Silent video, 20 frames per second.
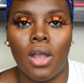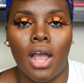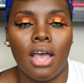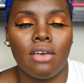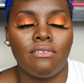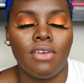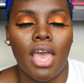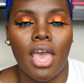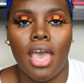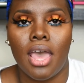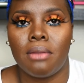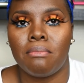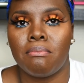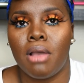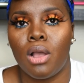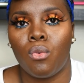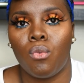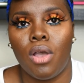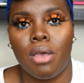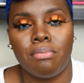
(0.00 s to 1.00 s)
I've had
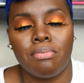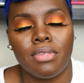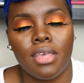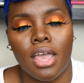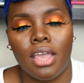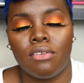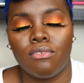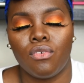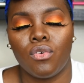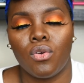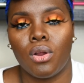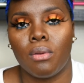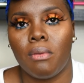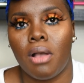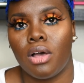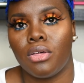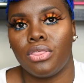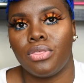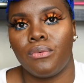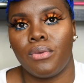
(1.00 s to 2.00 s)
my website for
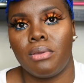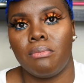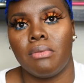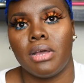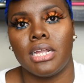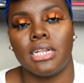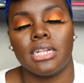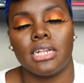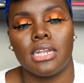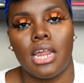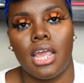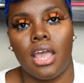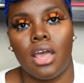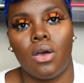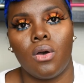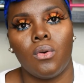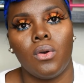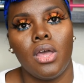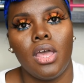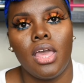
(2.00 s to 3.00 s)
about three months
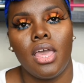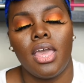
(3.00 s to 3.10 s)
now